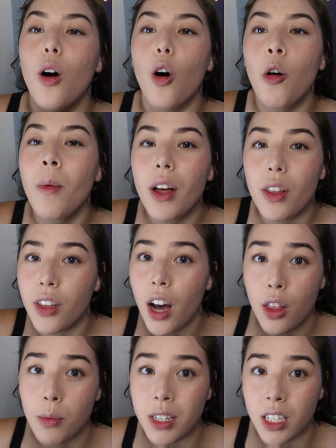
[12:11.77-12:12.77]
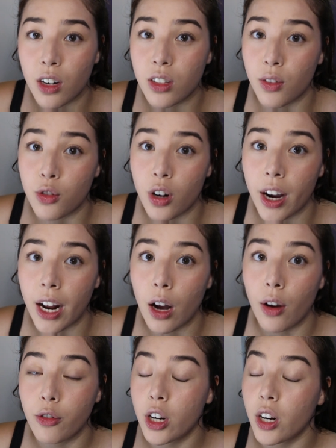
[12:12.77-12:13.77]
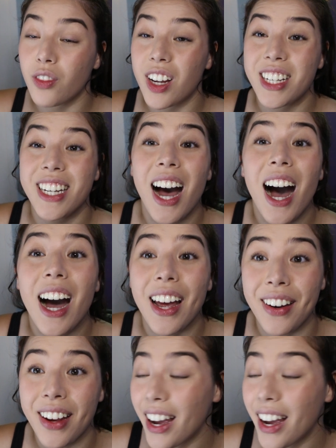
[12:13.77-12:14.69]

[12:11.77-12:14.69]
All the other mascaras I've tried out a ton.